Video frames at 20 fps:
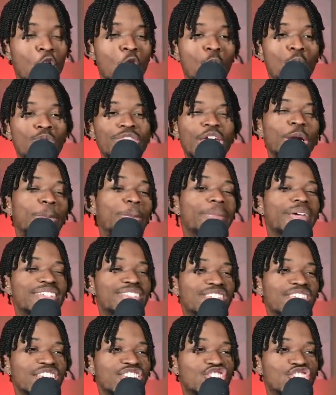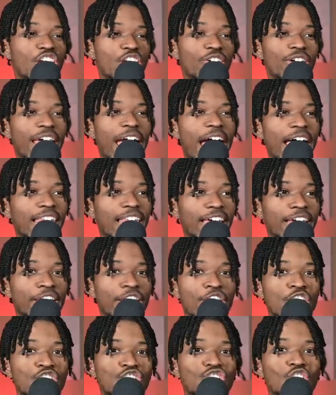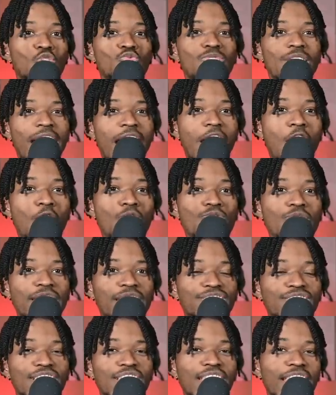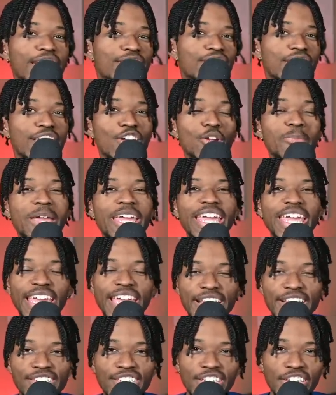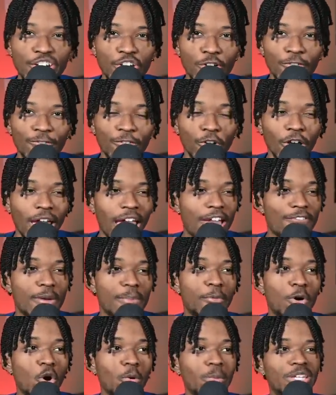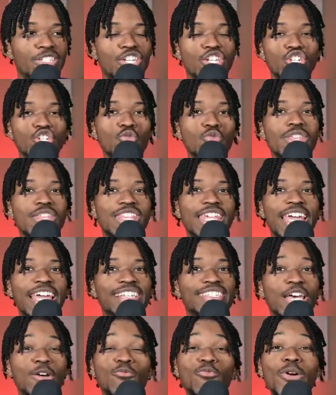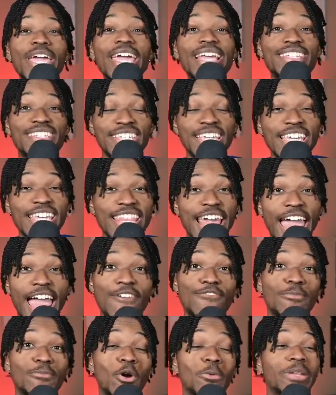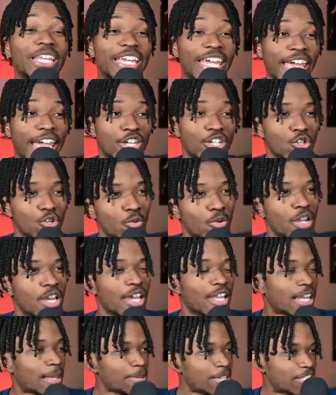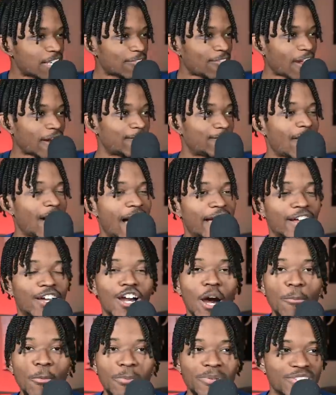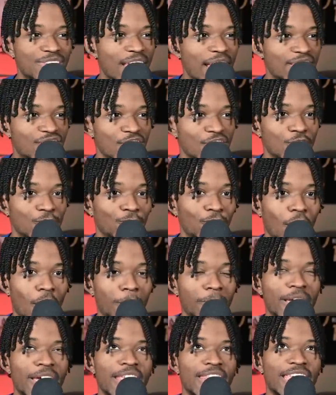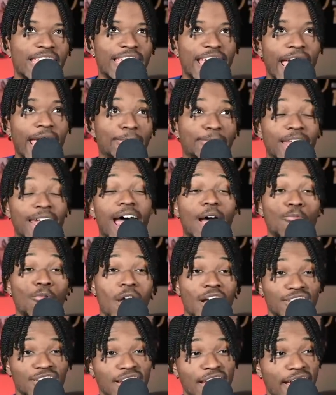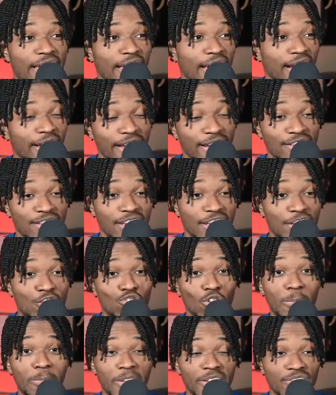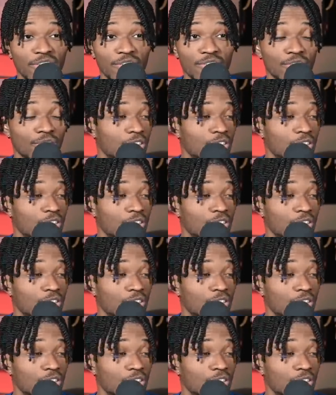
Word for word: when they're missing Jarrett Allen, so now it's a, it's a little bit easier for Evan Mobley to do the things that we see that Evan Mobley can do. Let me see if I can find a couple possessions from the game that I watched against the Detroit Pistons.